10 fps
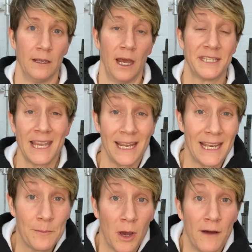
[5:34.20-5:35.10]
A
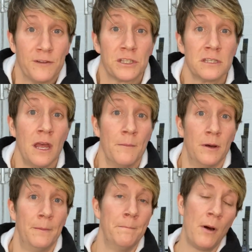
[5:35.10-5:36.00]
technique bar for
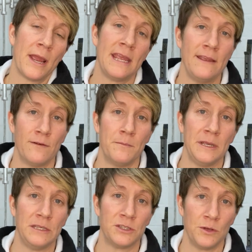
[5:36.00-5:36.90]
some might even
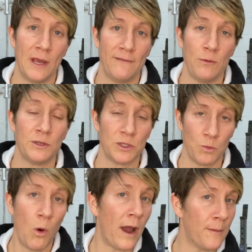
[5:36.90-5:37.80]
be too heavy, which is
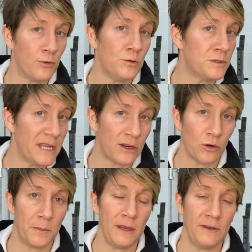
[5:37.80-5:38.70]
why a broomstick or
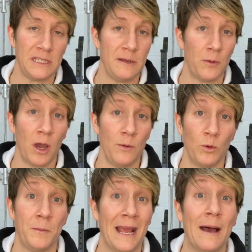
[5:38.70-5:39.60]
a PVC pipe
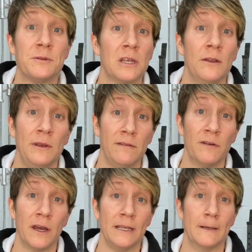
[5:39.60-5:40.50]
would be absolutely
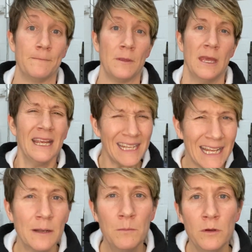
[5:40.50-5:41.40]
fine.
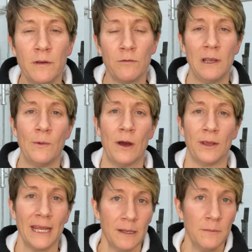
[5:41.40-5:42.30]
Get them moving really well.
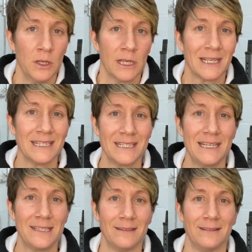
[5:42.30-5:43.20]
Get them
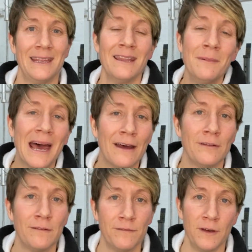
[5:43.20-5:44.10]
consistent. Get them
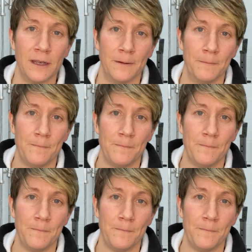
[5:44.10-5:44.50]
having fun.